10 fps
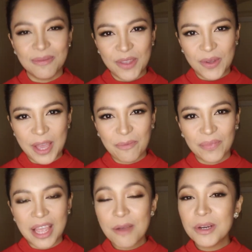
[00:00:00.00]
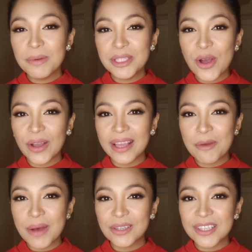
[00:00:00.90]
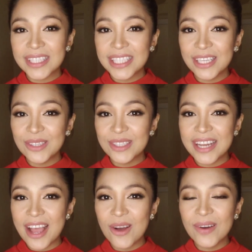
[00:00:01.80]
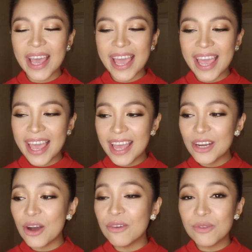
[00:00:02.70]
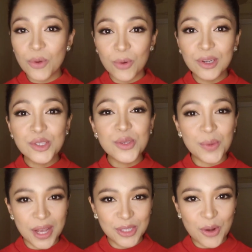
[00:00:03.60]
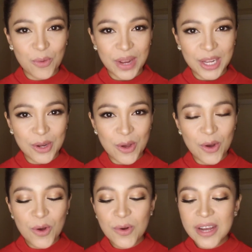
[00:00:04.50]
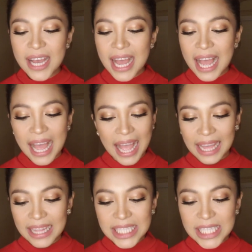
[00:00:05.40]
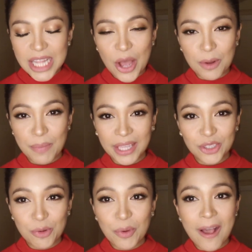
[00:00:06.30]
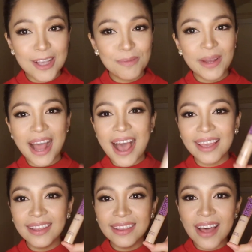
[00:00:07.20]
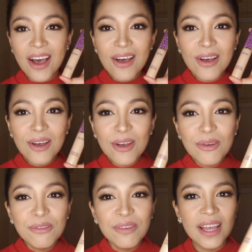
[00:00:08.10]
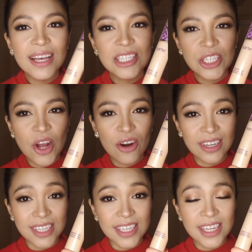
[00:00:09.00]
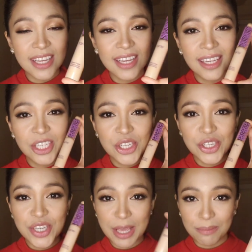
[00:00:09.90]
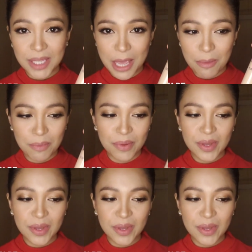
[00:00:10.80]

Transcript: Okay, I'm going to be talking about concealers now, and of course, you guys already know, this is not a big surprise, but I love Tarte Shape Tape.